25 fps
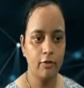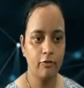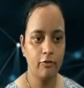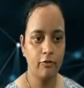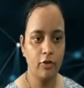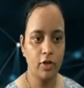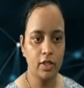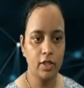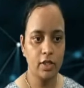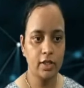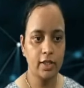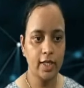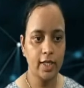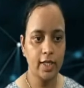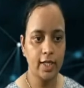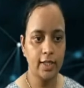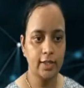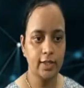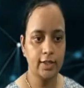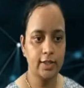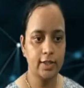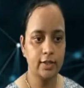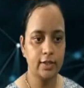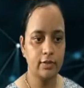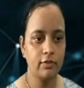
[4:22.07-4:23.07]
for
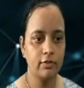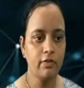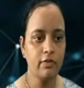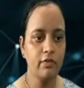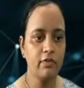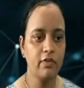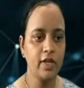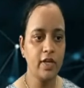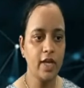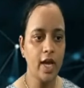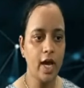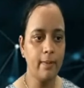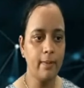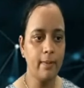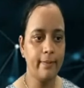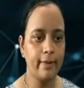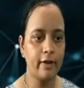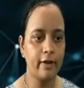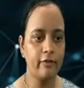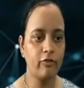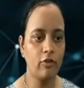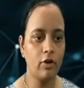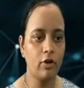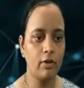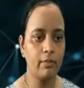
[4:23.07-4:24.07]
this we are
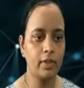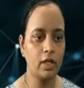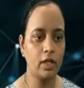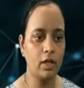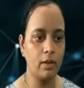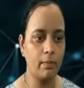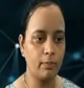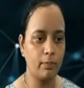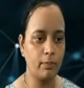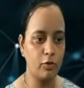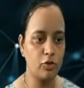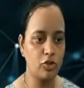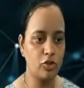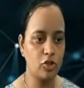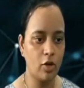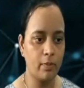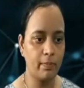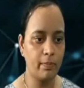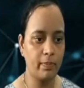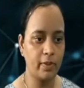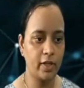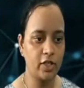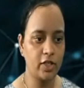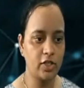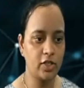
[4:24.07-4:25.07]
performing a push
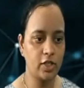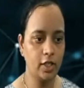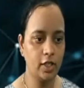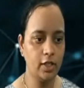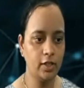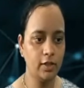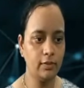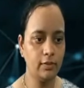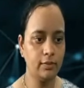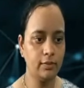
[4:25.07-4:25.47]
operation.